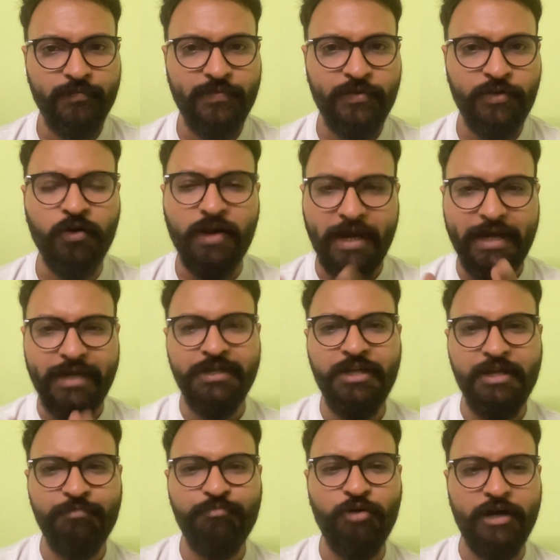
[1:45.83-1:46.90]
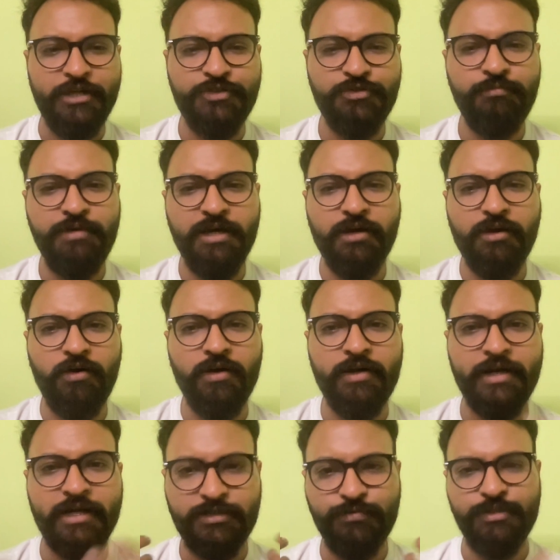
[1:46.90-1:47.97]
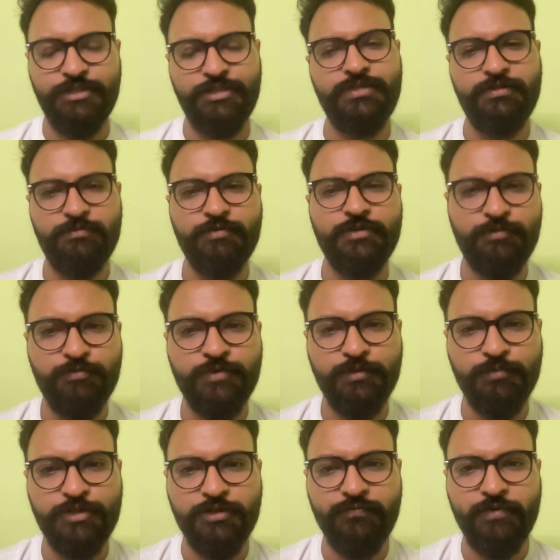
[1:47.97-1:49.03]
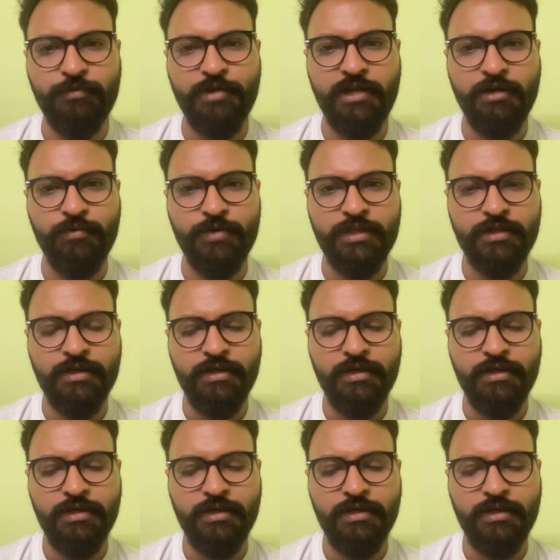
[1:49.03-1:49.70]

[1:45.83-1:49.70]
Your entry point should be a context which which which you're familiar with.